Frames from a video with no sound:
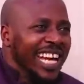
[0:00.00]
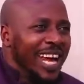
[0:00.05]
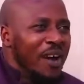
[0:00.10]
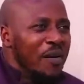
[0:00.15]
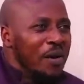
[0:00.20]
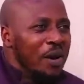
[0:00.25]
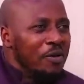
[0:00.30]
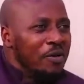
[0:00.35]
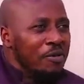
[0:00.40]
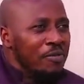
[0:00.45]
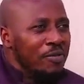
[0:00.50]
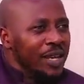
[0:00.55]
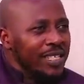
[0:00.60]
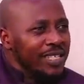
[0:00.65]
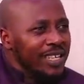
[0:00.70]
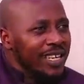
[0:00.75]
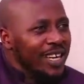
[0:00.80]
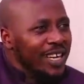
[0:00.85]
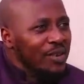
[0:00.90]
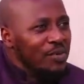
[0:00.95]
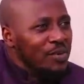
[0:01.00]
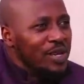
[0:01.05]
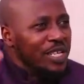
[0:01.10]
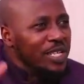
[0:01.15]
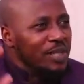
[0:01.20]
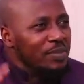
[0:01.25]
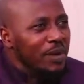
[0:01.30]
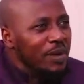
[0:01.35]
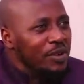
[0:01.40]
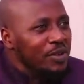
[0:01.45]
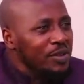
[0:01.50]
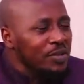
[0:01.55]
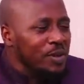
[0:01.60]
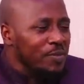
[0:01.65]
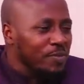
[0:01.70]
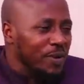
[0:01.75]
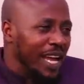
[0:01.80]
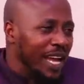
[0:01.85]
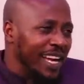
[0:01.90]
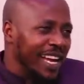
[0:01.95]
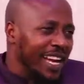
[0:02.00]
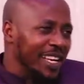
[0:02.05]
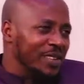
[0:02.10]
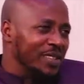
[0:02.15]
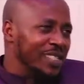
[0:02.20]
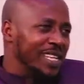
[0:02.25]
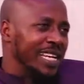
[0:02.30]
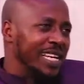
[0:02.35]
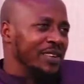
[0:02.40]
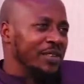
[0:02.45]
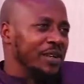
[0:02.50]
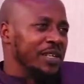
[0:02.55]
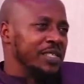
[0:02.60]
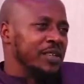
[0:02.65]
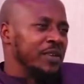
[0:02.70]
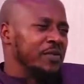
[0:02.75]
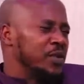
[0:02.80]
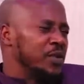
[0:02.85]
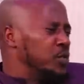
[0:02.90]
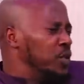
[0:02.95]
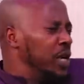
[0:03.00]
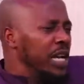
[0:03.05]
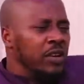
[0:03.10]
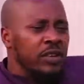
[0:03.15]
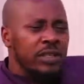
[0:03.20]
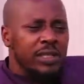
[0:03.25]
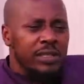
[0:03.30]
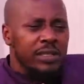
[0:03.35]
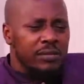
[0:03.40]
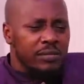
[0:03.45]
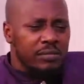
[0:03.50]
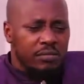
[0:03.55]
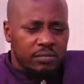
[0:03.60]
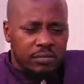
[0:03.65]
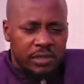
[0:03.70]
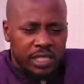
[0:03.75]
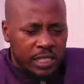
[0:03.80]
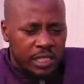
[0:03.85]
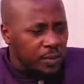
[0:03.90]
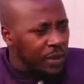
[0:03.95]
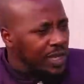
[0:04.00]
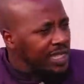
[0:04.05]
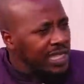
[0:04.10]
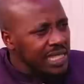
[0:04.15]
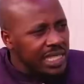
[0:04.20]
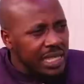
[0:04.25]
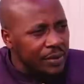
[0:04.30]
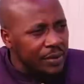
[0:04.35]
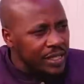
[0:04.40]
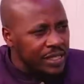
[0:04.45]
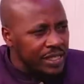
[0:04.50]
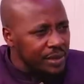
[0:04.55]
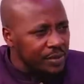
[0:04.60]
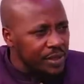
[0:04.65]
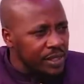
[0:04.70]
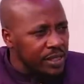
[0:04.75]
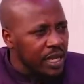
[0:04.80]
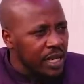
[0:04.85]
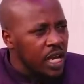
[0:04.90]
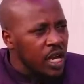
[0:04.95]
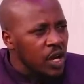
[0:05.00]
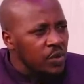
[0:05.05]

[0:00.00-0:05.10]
Now when we meet, we dismount, we plan a new journey on ourselves. We are not dismantling our dreams.